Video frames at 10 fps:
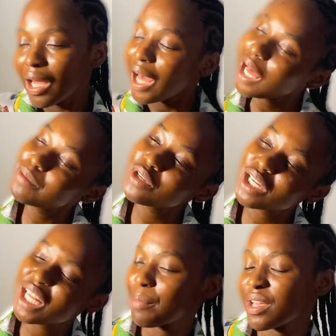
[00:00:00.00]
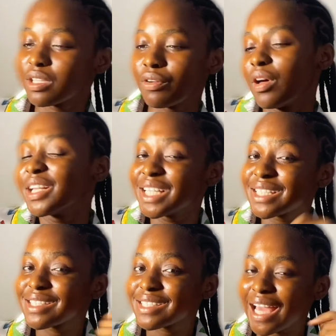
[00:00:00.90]
I'm looking at myself. This
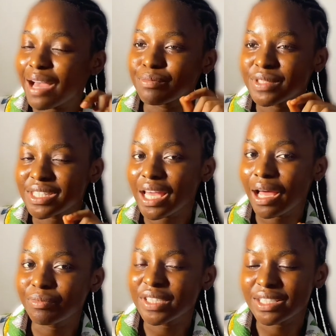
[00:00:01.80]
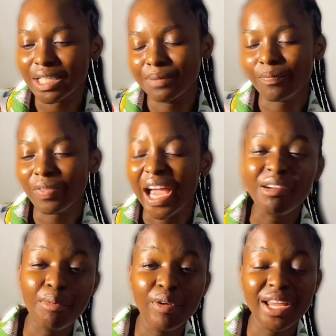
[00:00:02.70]
Tiam, this thing. I
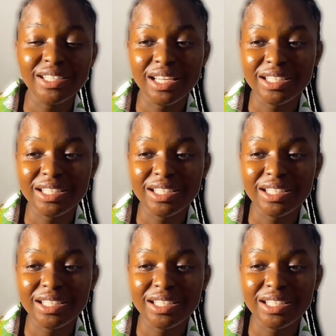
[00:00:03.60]
remember when I started